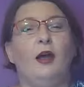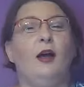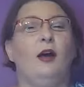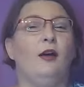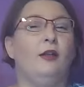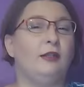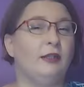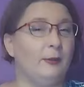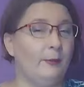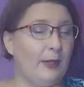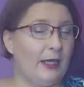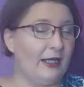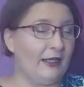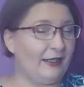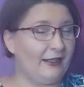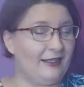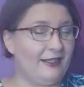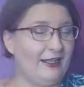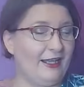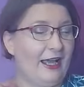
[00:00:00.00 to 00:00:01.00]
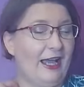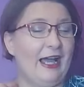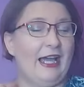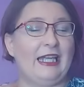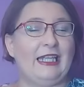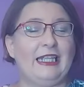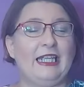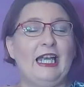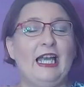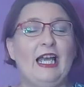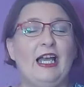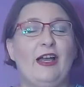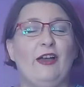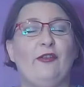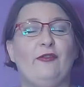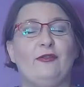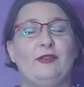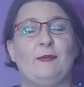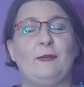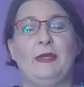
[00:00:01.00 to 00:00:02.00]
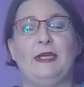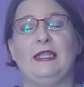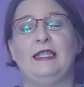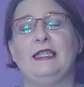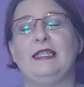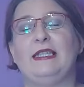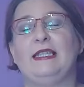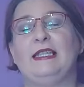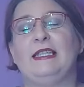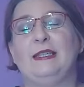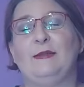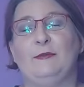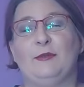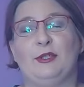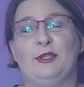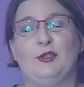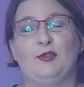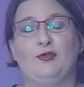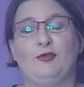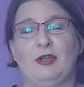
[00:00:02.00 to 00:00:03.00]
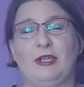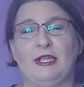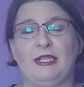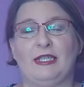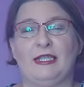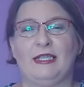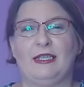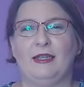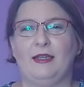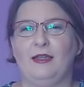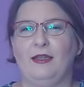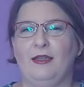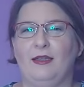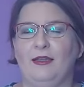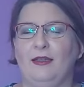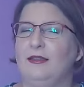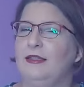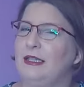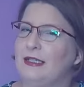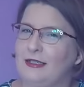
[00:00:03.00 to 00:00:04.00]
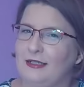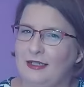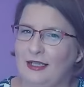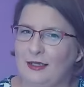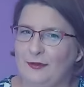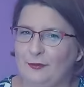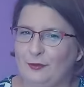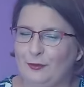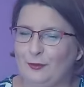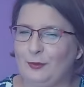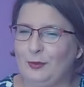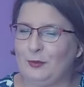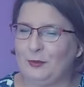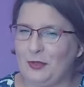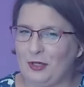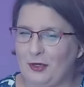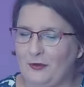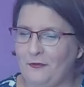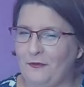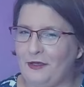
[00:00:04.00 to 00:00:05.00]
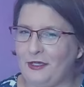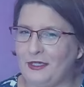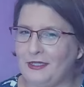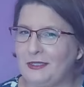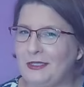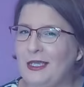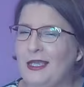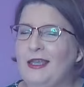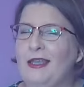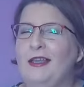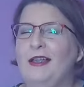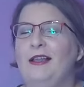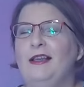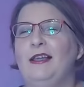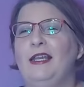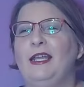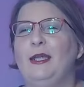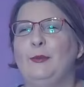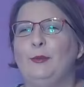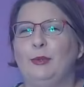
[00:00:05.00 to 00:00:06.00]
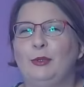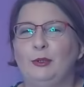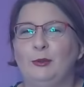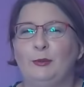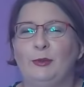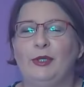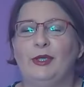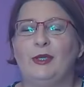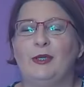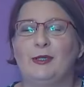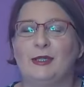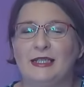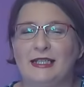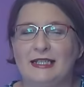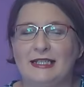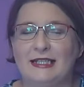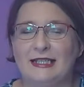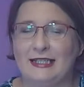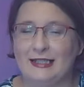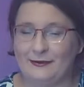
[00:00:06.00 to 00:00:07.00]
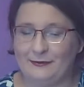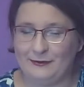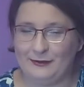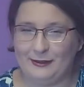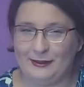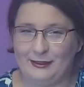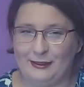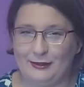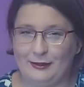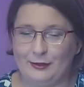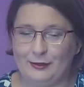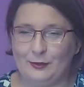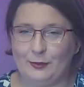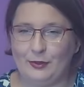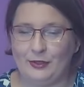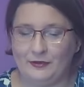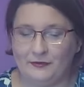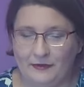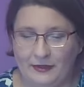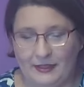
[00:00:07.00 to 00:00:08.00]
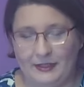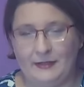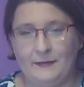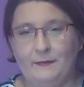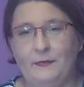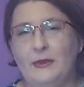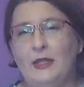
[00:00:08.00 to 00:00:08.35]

On the back, I have Specky Seamstress, it doesn't have to be perfect label because it's definitely not perfect.